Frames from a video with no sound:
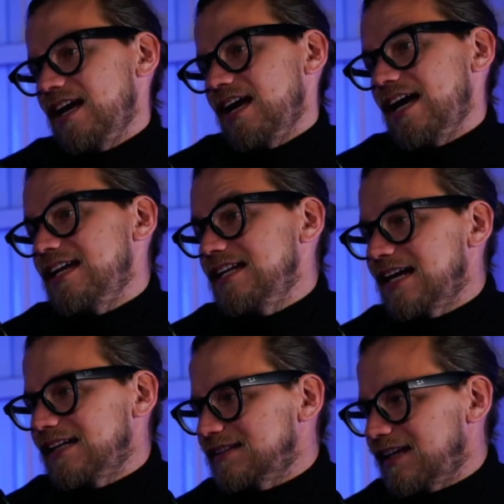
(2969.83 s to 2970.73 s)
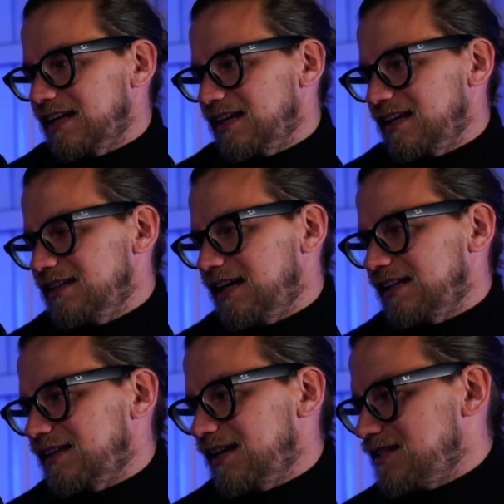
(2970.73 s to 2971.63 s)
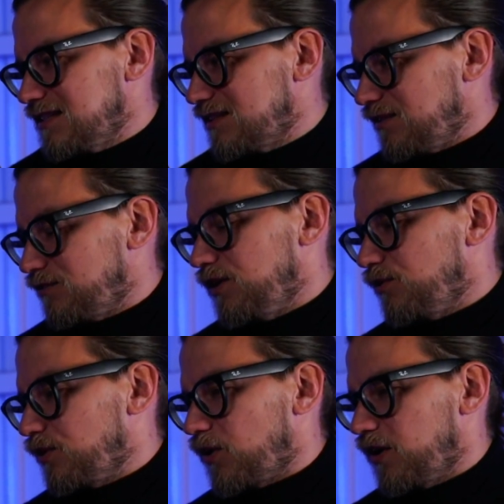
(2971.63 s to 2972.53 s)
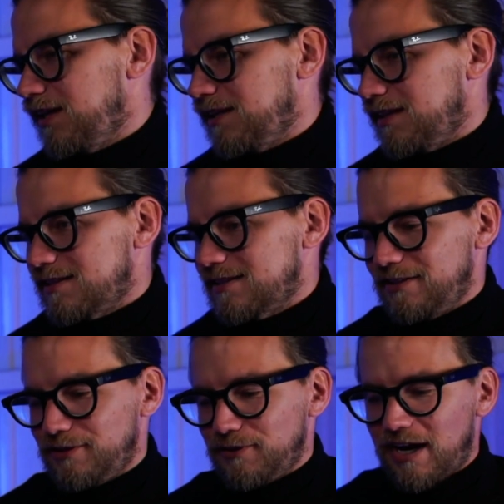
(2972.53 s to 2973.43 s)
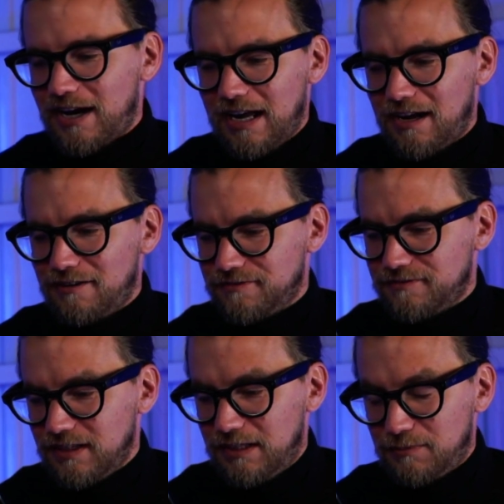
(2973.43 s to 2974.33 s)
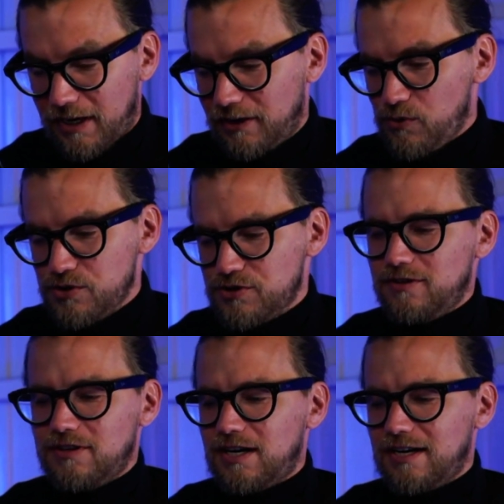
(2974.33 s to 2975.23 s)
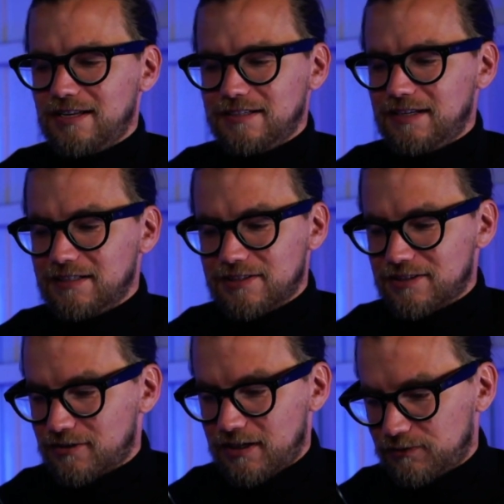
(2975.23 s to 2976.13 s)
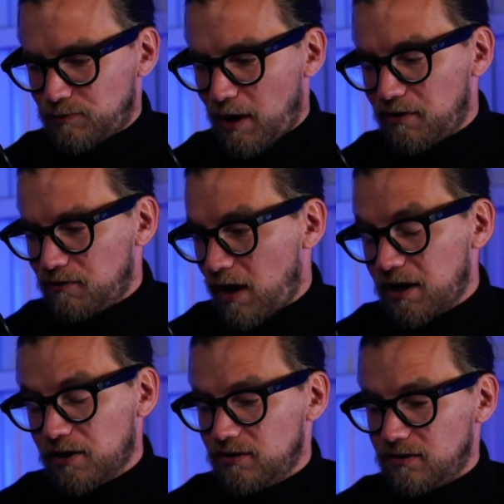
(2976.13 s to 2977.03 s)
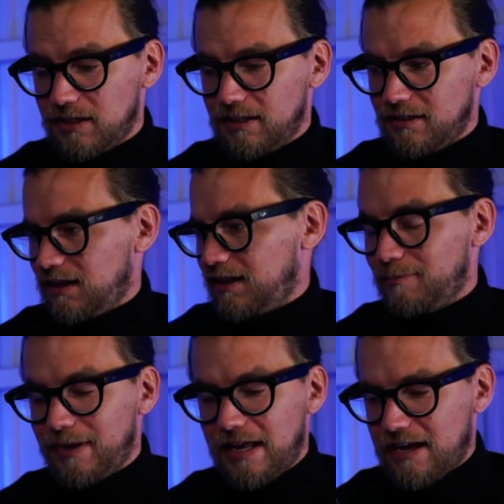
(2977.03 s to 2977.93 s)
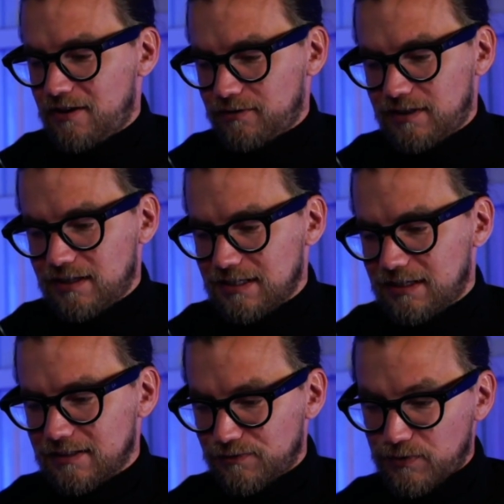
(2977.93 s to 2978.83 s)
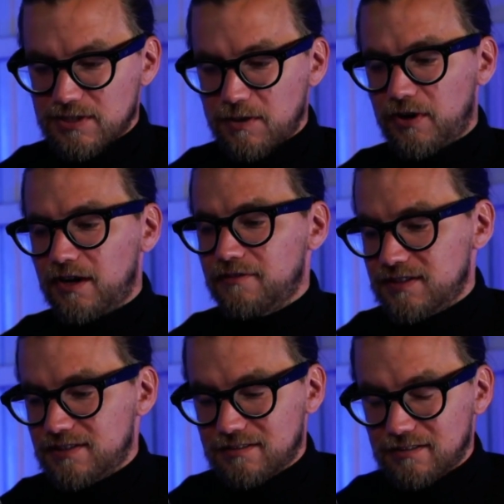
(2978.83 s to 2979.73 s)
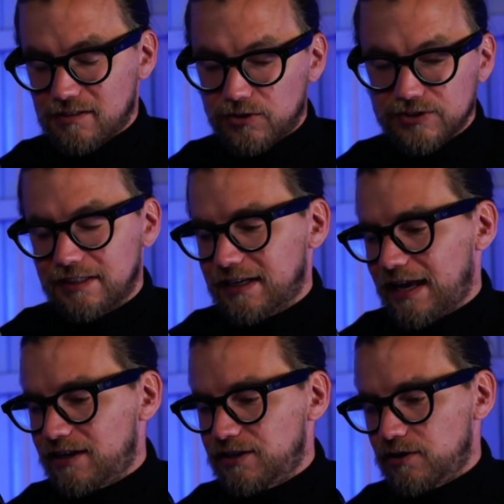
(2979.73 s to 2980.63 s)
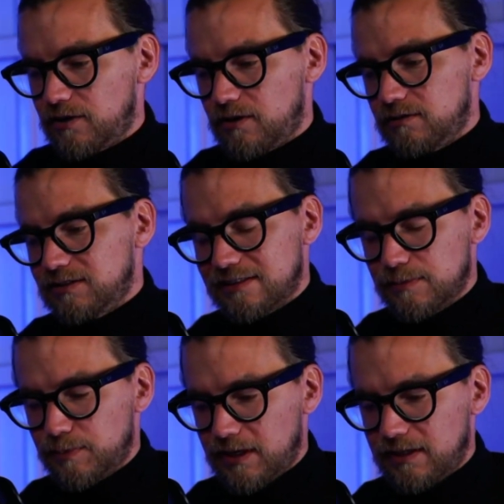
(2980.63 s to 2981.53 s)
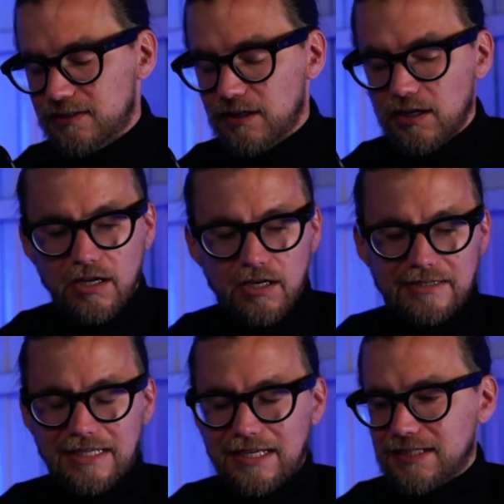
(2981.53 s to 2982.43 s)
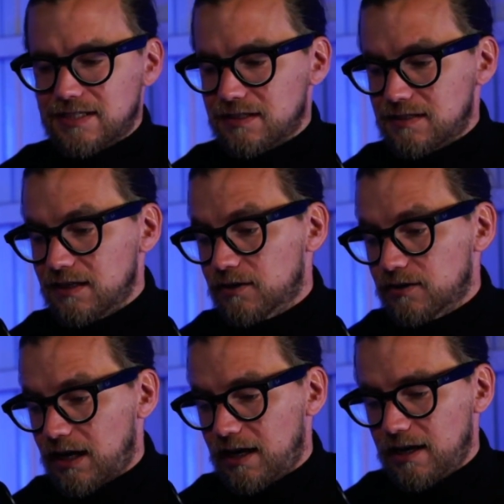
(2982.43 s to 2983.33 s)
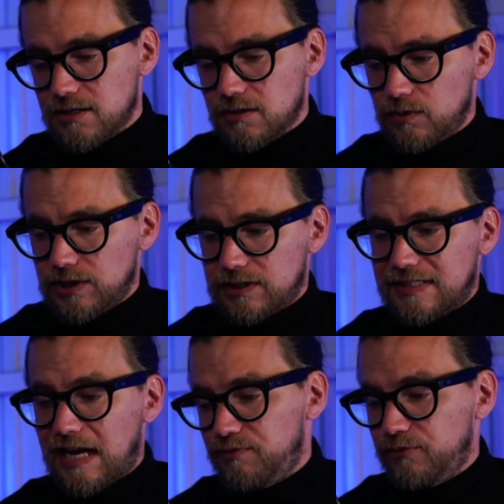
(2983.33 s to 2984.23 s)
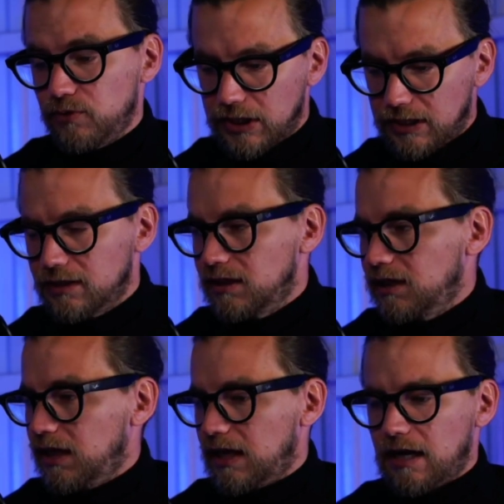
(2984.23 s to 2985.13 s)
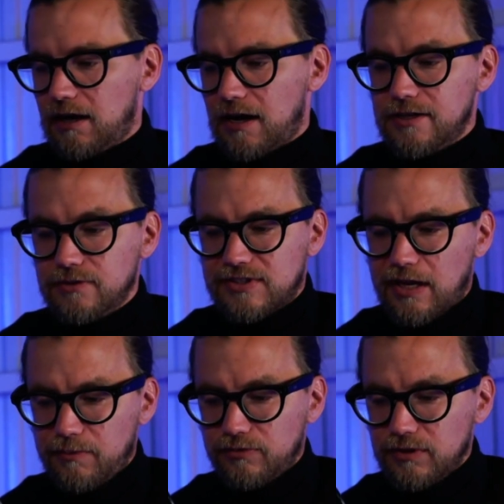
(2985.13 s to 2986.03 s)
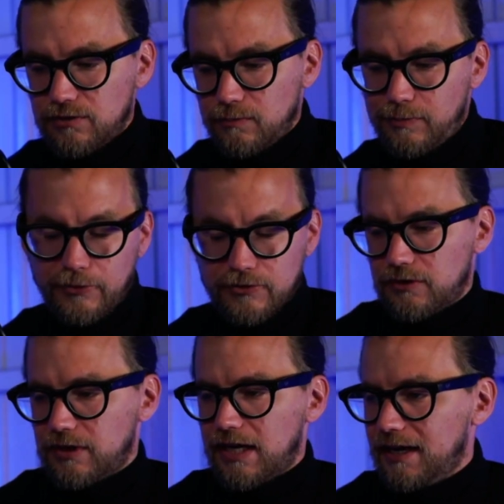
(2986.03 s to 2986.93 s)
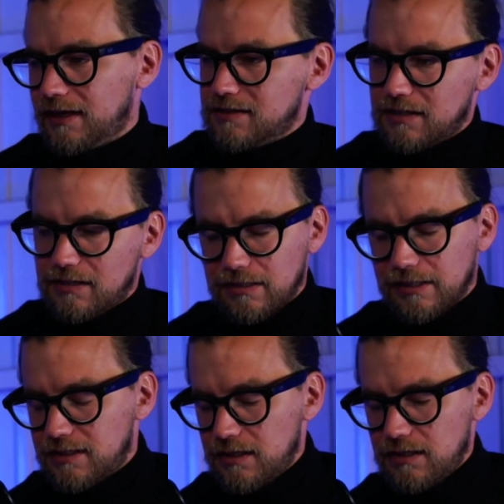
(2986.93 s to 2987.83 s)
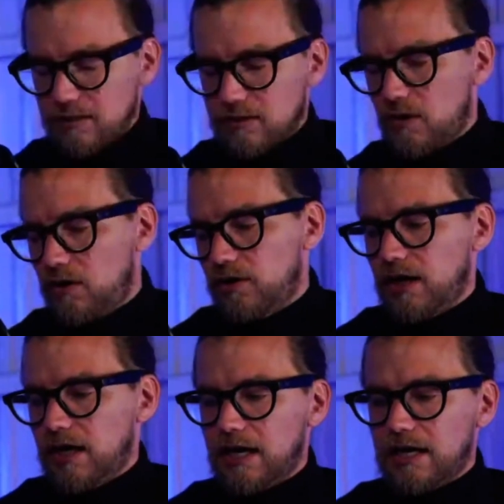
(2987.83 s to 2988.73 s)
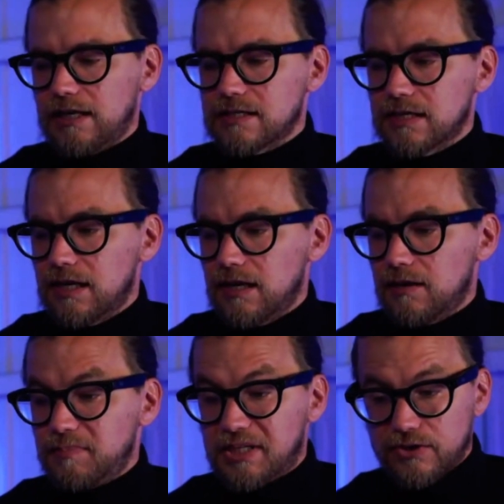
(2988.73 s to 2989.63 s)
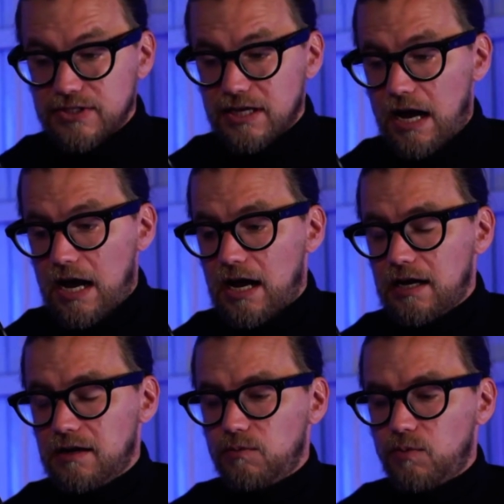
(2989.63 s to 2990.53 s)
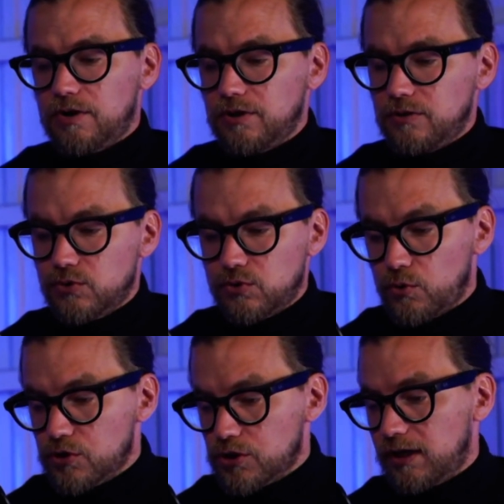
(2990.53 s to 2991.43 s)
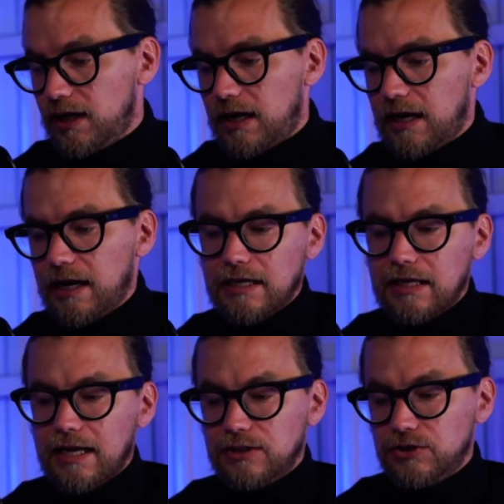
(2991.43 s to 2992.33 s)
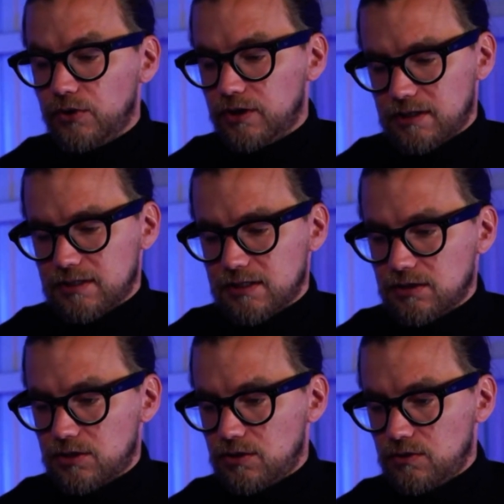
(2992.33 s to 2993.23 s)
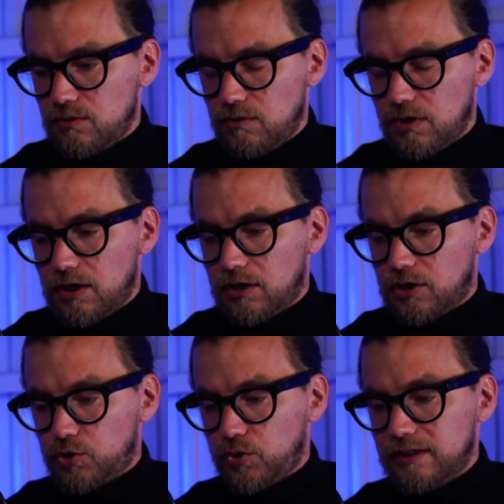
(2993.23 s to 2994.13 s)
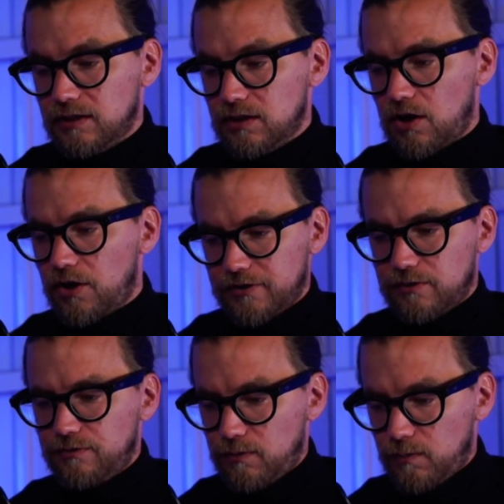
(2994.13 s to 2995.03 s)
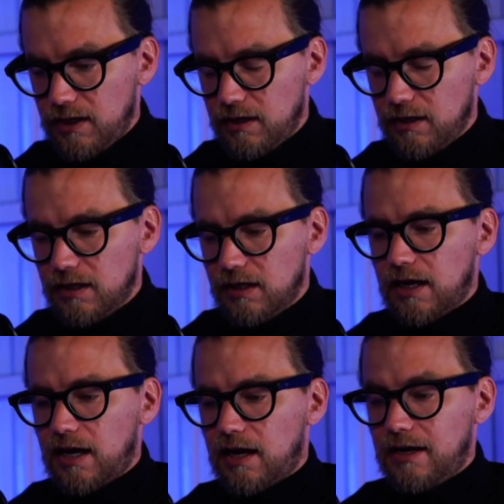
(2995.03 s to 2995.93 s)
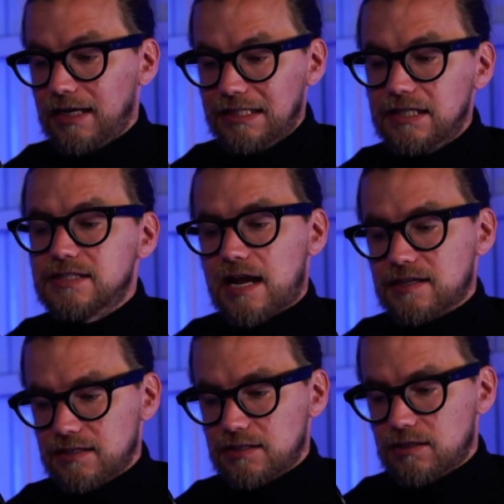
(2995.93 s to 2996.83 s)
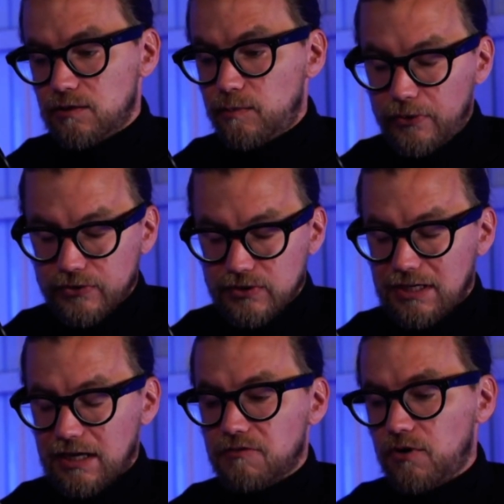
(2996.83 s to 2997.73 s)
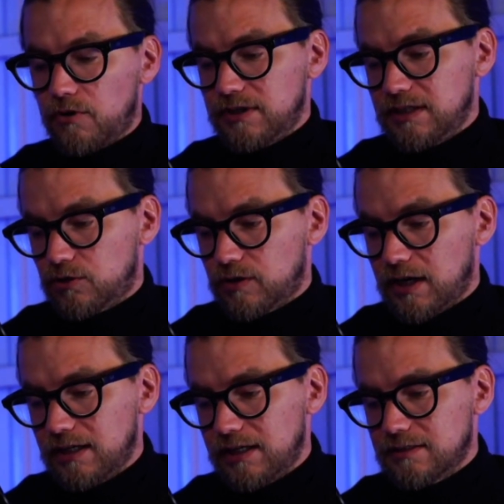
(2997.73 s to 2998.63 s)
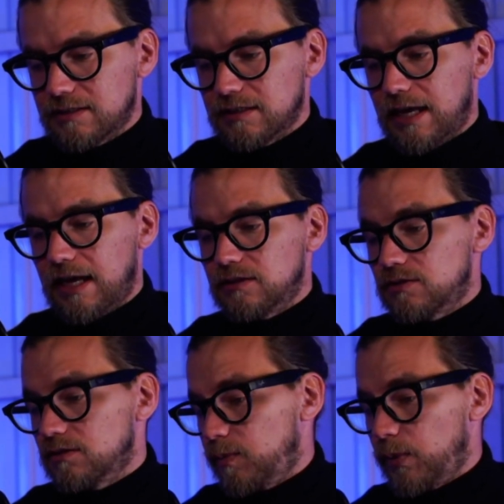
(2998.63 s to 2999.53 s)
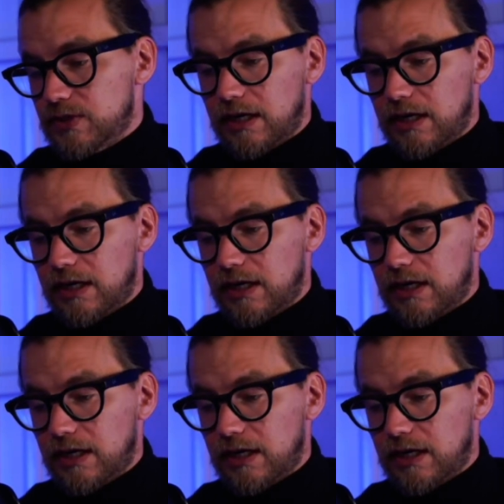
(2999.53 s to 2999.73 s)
And in that case, regarding this, I have in my Notion, I integrate regularly like Make or things like this. For example, I have this content calendar database that is synchronized with Typefully. I use Typefully to post on X and LinkedIn and so on. And because I want to use Notion AI and Notice to create content for me, it needs access to the post that I've already created and to the post I